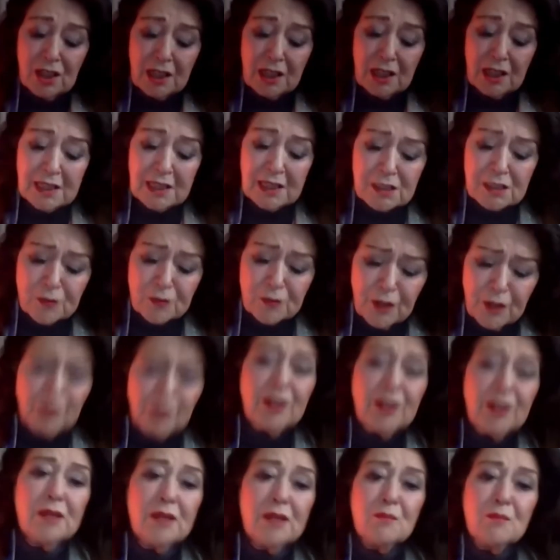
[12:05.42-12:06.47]
it's
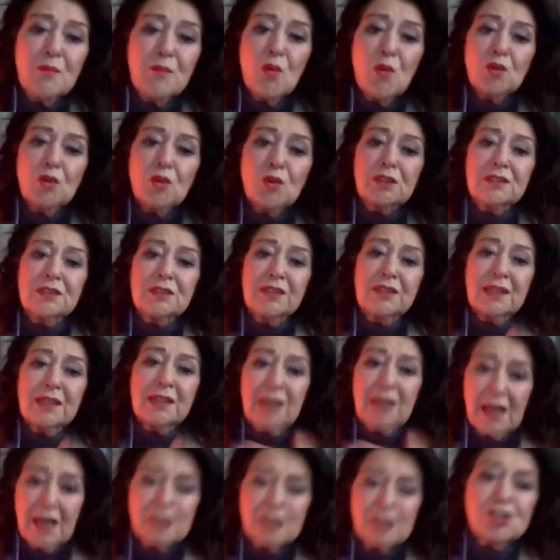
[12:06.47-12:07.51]
very important that
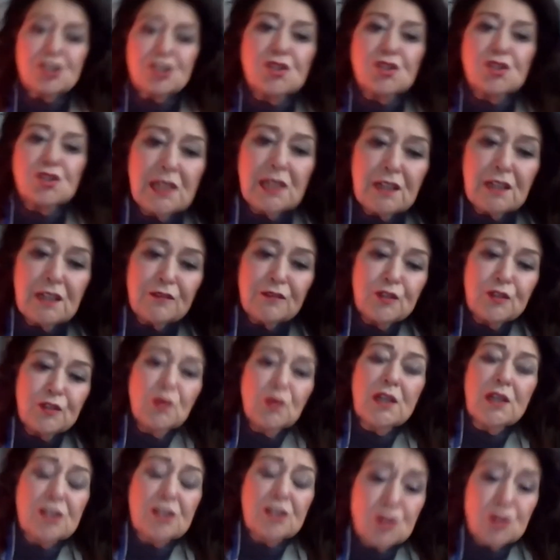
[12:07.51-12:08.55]
as you leave, you
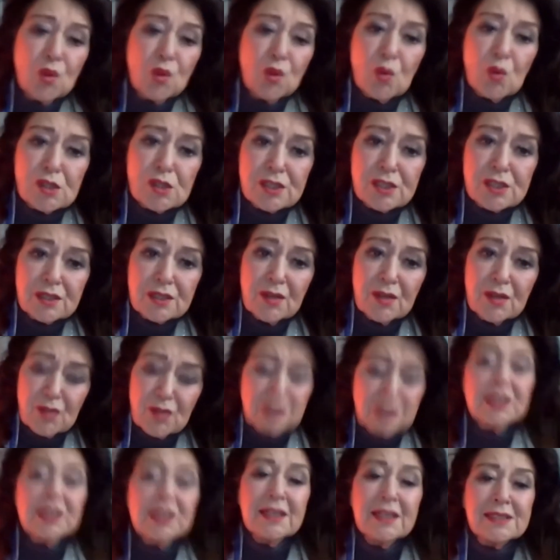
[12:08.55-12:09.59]
endorse the
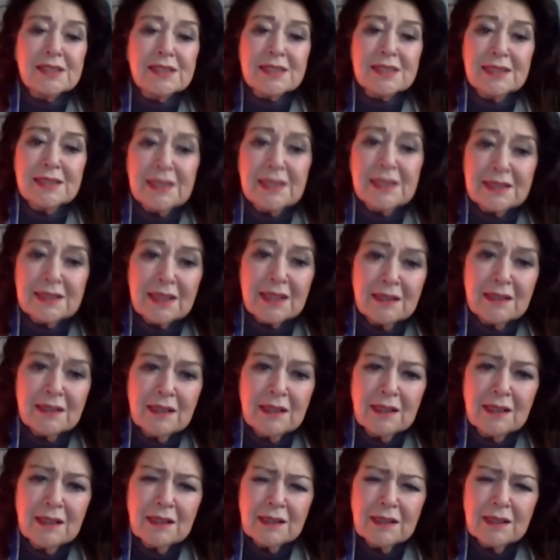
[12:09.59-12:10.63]
next leader.
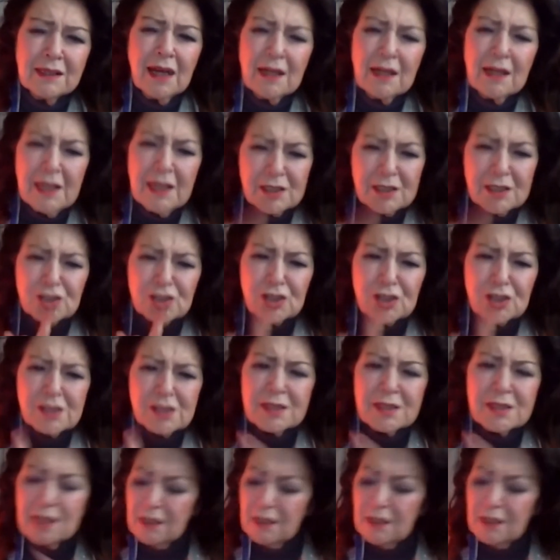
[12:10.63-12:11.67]
Now, let's
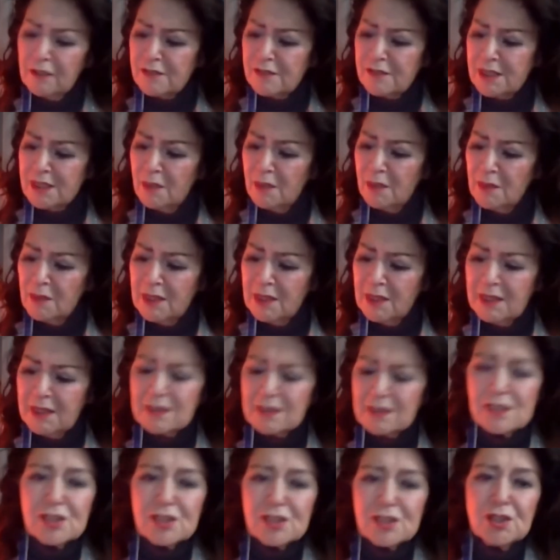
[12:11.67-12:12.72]
just think of some
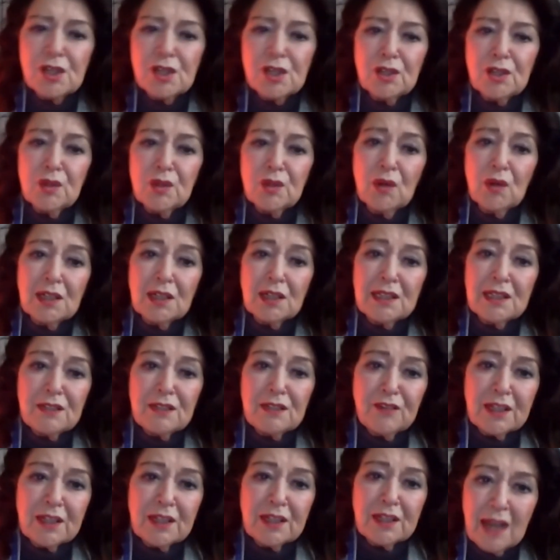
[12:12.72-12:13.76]
leaders who are
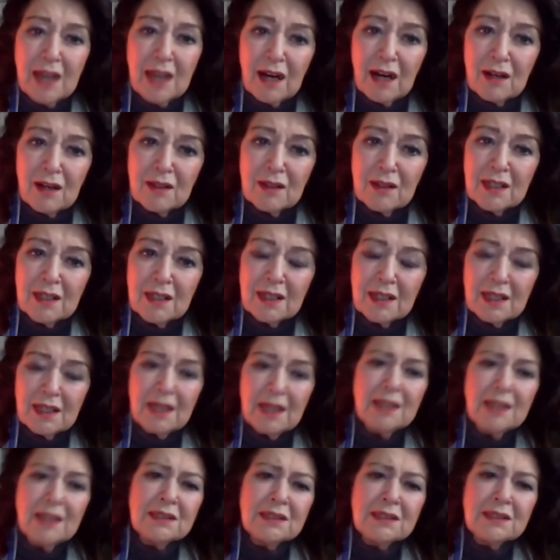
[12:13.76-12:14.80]
leaving now
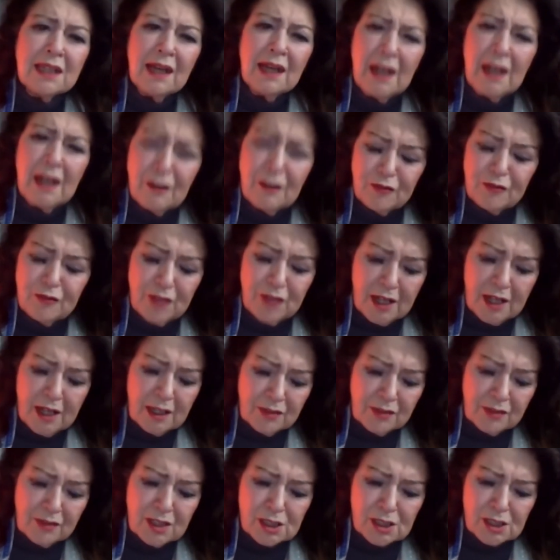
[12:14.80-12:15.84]
and have
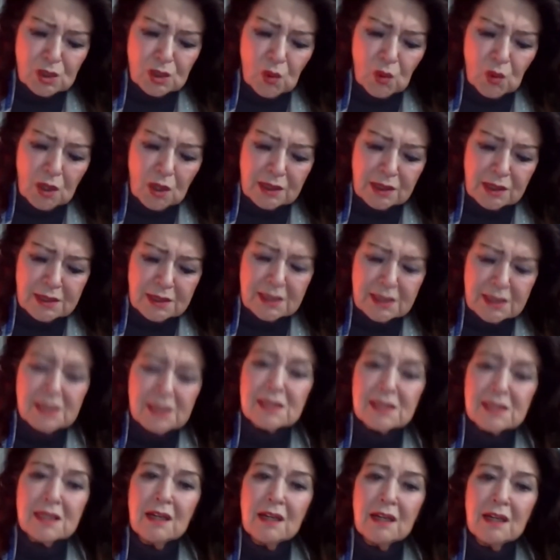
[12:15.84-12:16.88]
they these
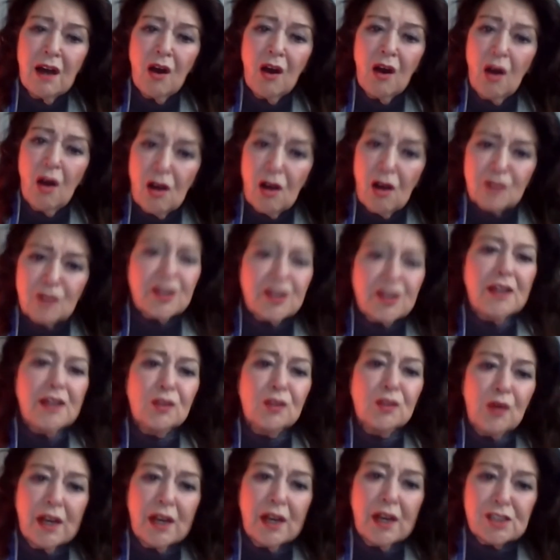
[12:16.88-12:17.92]
qualities? Are they
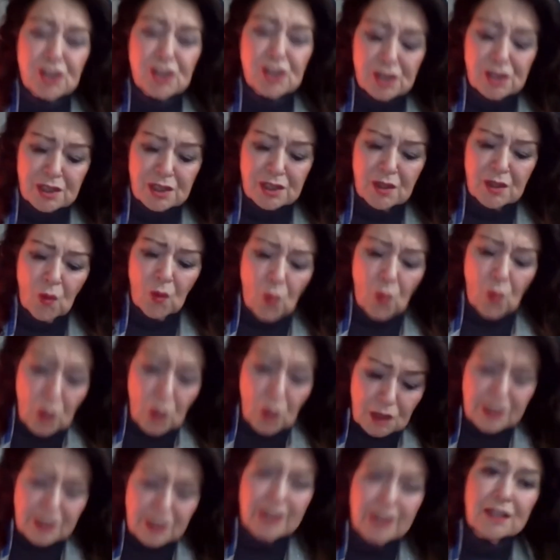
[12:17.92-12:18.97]
gracious?
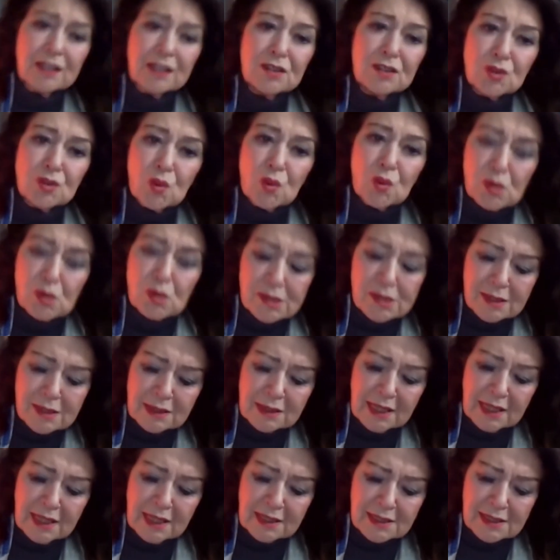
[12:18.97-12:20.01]
Will they endorse the
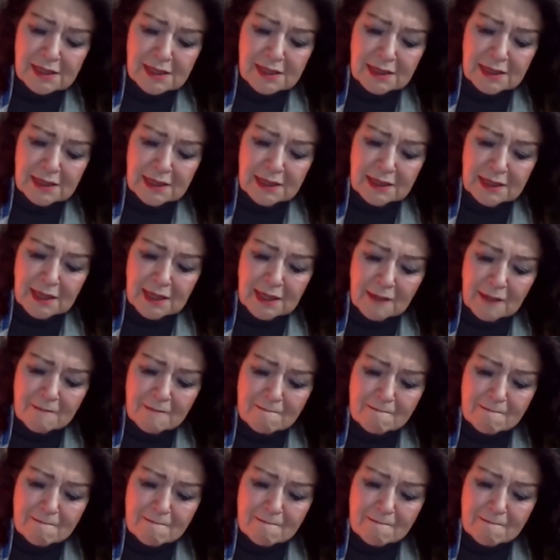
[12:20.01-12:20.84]
next leader?